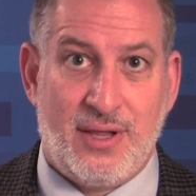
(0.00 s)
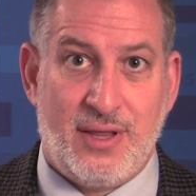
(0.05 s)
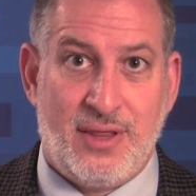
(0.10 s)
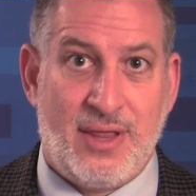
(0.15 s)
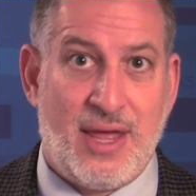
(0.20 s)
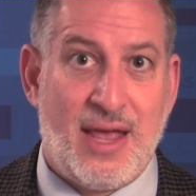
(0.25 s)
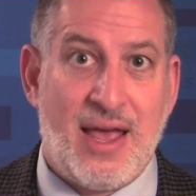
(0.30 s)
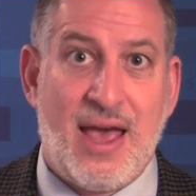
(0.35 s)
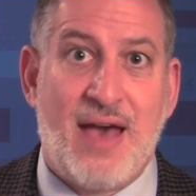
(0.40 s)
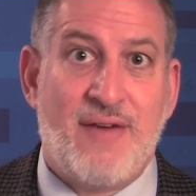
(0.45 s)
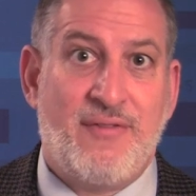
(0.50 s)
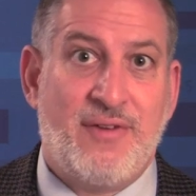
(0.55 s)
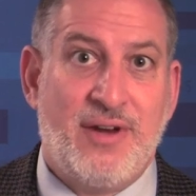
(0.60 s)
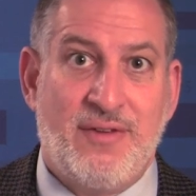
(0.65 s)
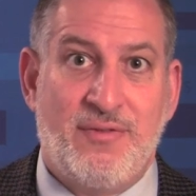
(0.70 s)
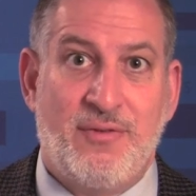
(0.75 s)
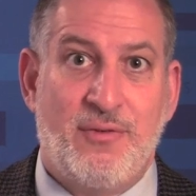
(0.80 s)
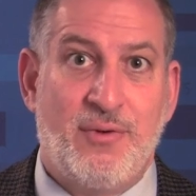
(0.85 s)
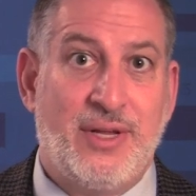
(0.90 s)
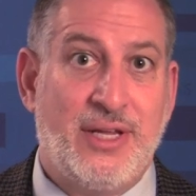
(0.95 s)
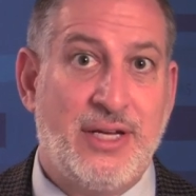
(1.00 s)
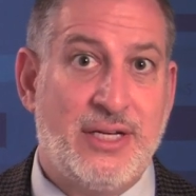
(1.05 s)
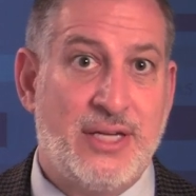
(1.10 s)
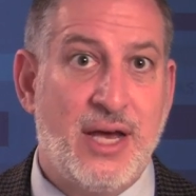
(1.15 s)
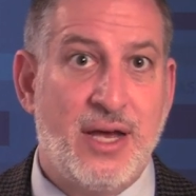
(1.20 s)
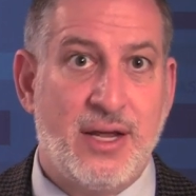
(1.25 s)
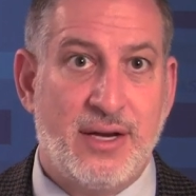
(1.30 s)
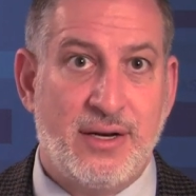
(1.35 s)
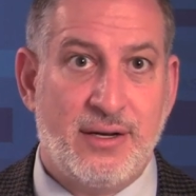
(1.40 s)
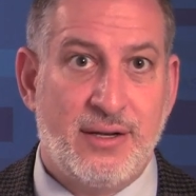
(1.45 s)
they haven't even really
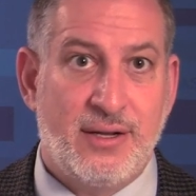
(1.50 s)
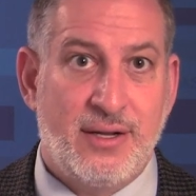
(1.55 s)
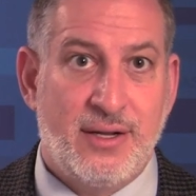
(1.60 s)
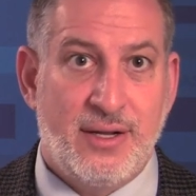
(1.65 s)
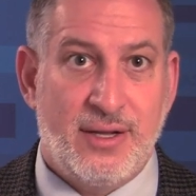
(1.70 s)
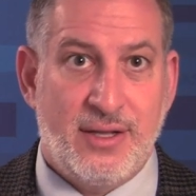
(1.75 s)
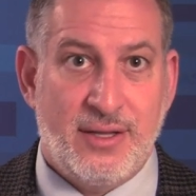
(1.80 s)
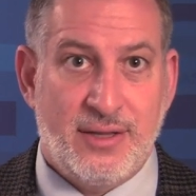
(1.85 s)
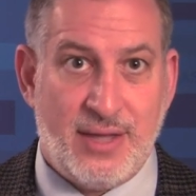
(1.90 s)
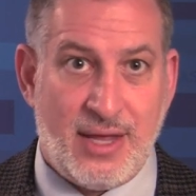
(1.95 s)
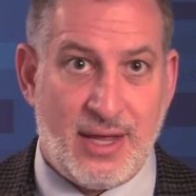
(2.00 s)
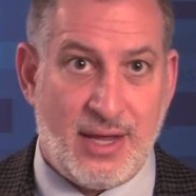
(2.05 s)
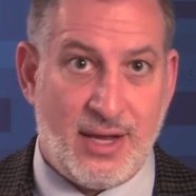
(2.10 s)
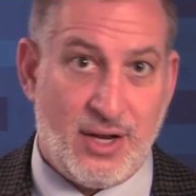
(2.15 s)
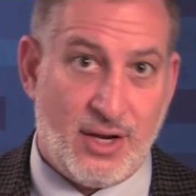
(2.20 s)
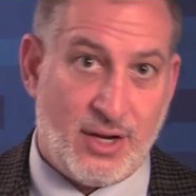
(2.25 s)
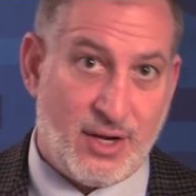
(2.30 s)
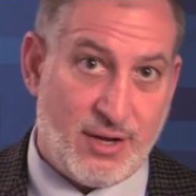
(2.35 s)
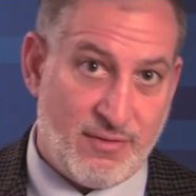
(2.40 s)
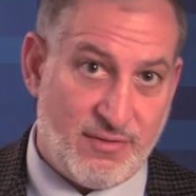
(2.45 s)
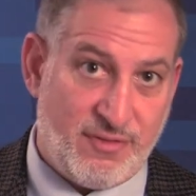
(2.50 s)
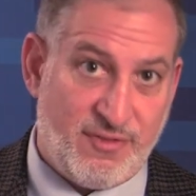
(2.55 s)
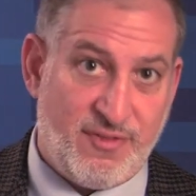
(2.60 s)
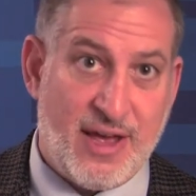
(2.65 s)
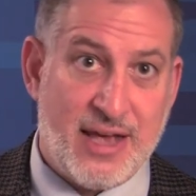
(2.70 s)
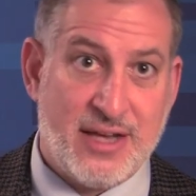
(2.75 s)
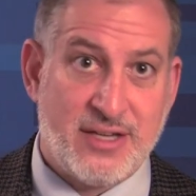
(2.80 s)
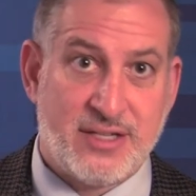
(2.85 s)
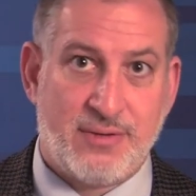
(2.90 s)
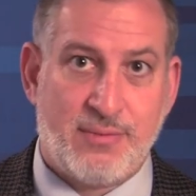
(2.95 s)
done. They
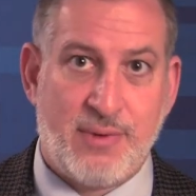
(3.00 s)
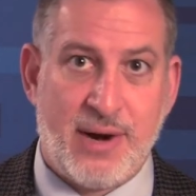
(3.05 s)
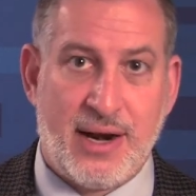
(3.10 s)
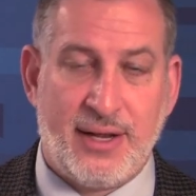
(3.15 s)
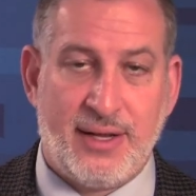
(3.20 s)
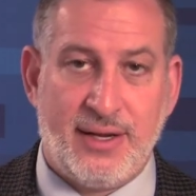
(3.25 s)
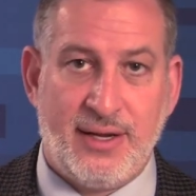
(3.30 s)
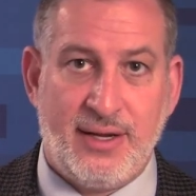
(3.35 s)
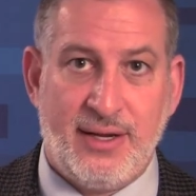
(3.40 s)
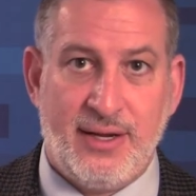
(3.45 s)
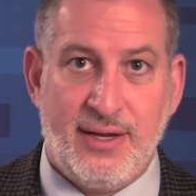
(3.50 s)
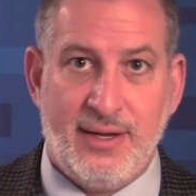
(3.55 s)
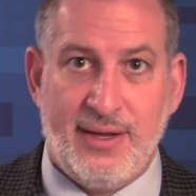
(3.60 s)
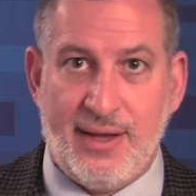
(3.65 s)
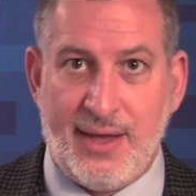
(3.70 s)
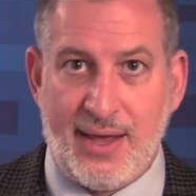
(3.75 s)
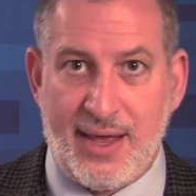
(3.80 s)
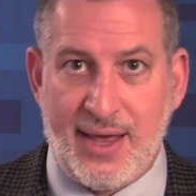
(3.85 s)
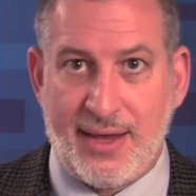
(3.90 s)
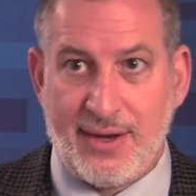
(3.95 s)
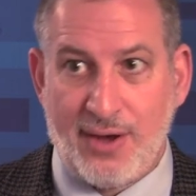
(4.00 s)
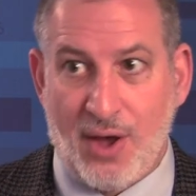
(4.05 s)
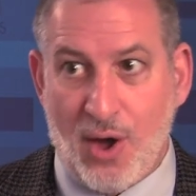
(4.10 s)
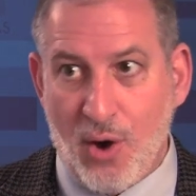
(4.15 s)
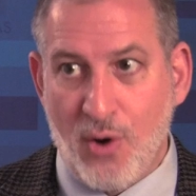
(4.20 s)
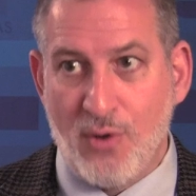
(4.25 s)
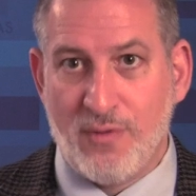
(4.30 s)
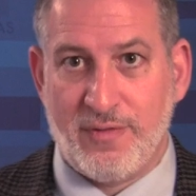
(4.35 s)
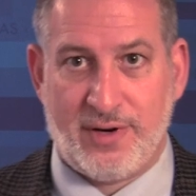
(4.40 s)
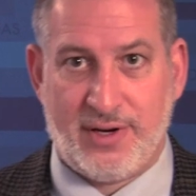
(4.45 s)
confess readily and
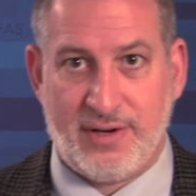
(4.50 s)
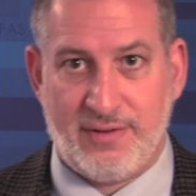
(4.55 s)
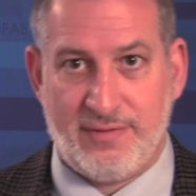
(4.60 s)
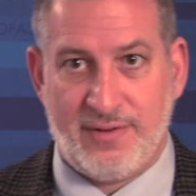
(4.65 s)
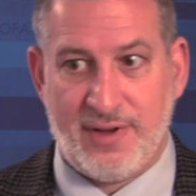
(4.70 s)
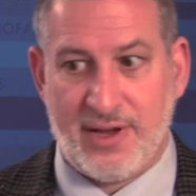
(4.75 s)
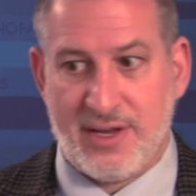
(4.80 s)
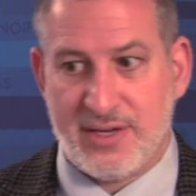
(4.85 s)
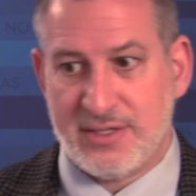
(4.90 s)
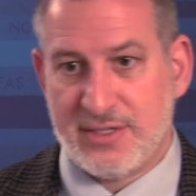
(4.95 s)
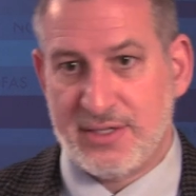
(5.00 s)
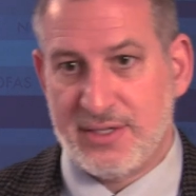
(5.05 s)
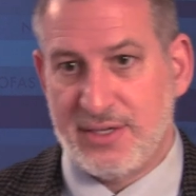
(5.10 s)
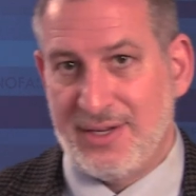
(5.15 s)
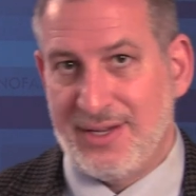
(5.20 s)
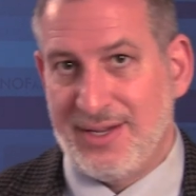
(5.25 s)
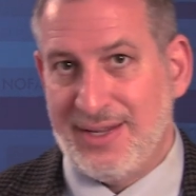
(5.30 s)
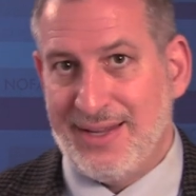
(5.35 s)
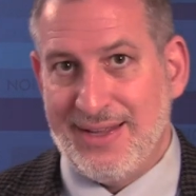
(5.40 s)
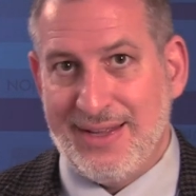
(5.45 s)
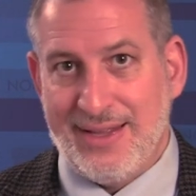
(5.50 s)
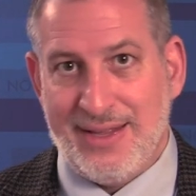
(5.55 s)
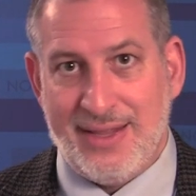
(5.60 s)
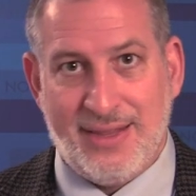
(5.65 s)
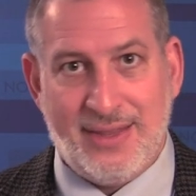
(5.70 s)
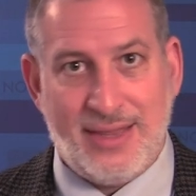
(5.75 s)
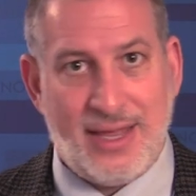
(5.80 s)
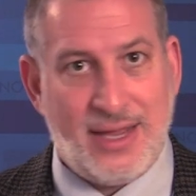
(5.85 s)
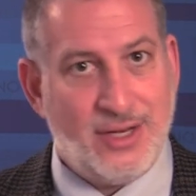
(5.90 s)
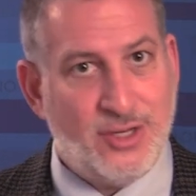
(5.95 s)
overconfess.
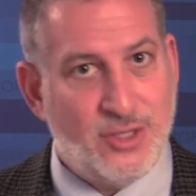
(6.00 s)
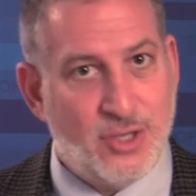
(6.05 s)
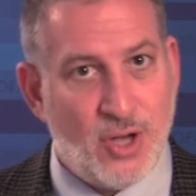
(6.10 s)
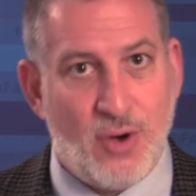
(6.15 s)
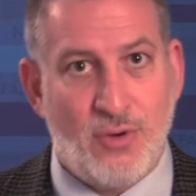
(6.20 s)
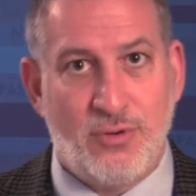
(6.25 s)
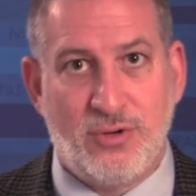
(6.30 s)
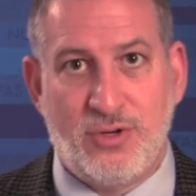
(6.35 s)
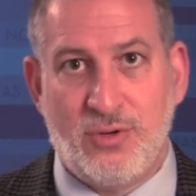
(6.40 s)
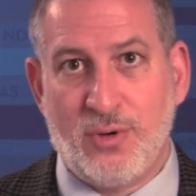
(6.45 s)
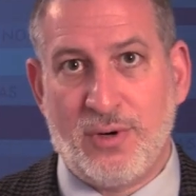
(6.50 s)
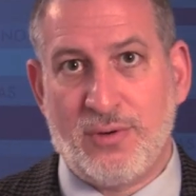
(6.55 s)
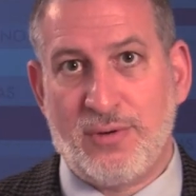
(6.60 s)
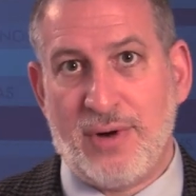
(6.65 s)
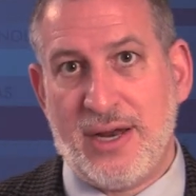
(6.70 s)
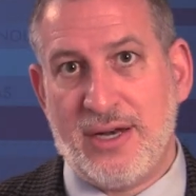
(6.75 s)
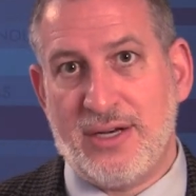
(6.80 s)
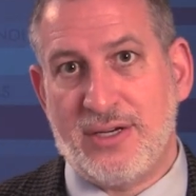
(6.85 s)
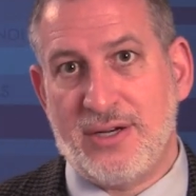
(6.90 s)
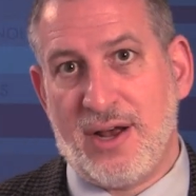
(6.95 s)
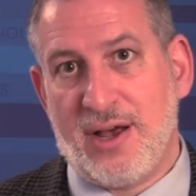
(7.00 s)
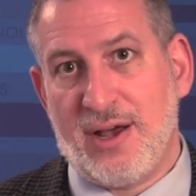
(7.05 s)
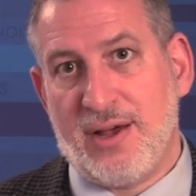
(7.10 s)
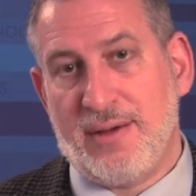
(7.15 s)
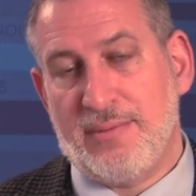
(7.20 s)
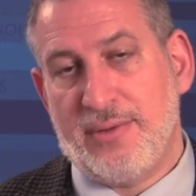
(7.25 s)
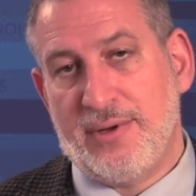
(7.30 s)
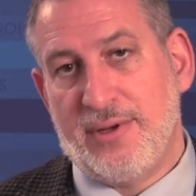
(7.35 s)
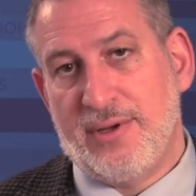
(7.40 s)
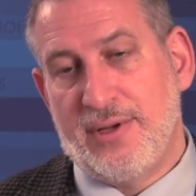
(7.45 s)
They don't do a great
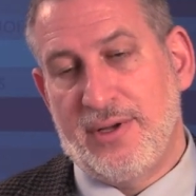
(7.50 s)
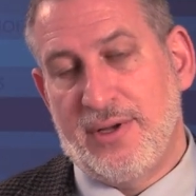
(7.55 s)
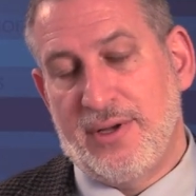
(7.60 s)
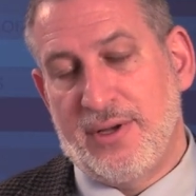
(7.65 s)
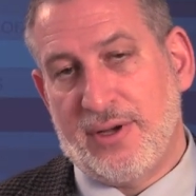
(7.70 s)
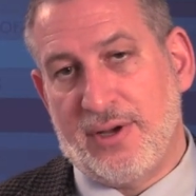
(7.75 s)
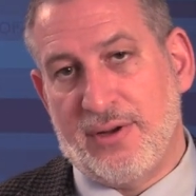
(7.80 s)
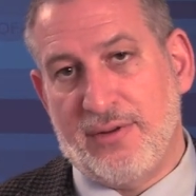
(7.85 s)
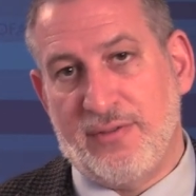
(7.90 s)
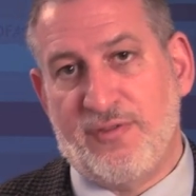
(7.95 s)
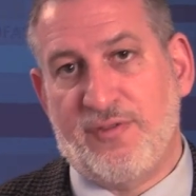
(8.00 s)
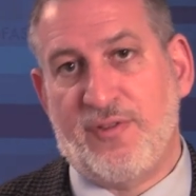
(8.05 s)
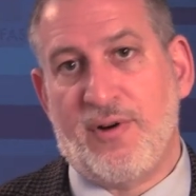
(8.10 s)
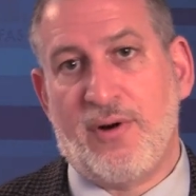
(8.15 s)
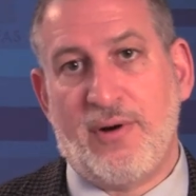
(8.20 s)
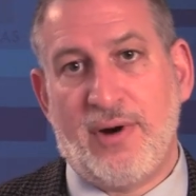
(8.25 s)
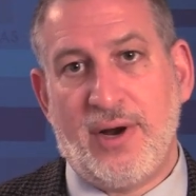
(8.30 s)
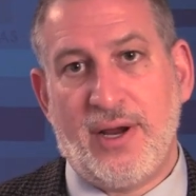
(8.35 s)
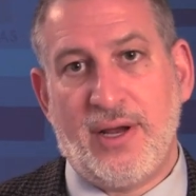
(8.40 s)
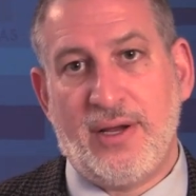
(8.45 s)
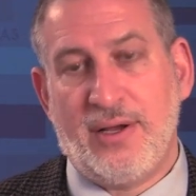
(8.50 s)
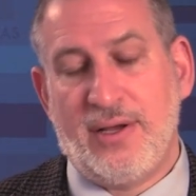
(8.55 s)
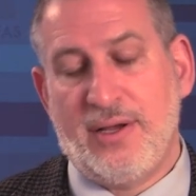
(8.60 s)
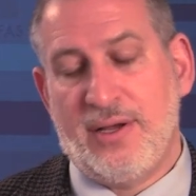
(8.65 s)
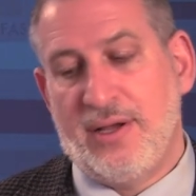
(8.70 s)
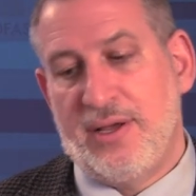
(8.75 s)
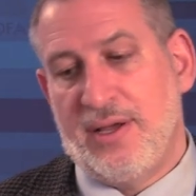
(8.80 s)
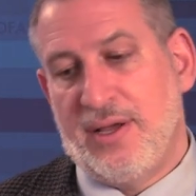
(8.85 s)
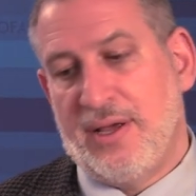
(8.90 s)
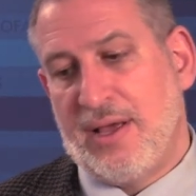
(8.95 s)
job conferring
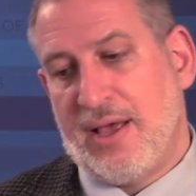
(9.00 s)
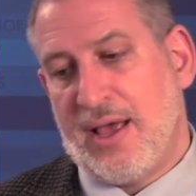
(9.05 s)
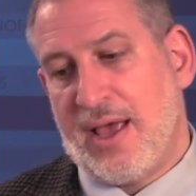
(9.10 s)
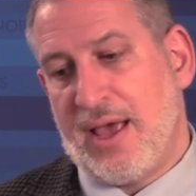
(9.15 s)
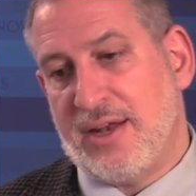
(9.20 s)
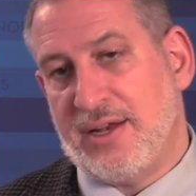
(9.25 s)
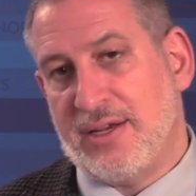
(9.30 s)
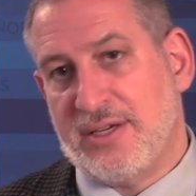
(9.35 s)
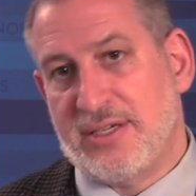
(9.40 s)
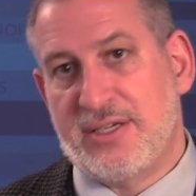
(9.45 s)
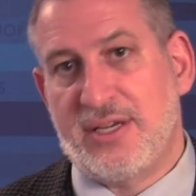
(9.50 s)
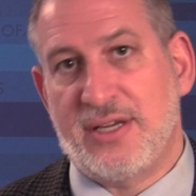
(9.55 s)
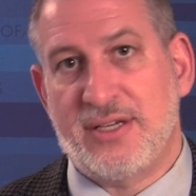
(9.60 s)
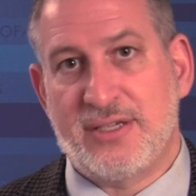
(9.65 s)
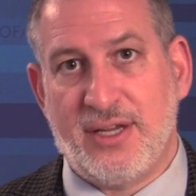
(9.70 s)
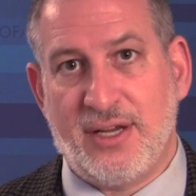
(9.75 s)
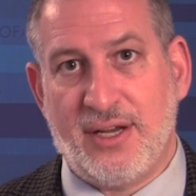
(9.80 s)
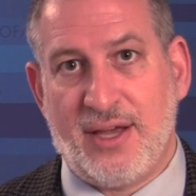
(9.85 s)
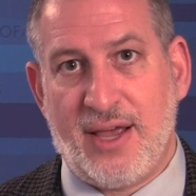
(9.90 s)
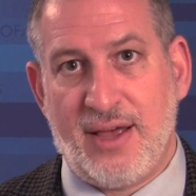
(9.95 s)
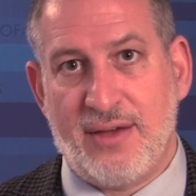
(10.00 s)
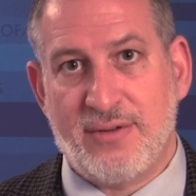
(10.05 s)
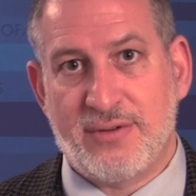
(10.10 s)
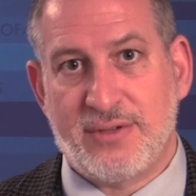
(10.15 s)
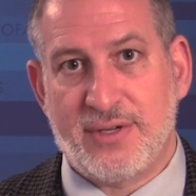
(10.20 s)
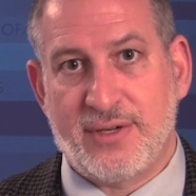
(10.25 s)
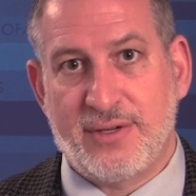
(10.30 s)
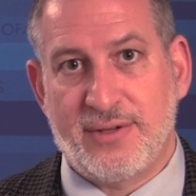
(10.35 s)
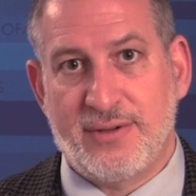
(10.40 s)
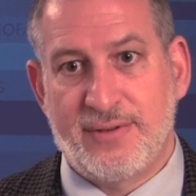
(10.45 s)
and assisting
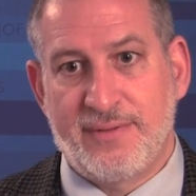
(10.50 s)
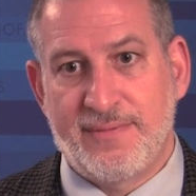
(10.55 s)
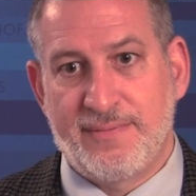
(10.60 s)
counsel.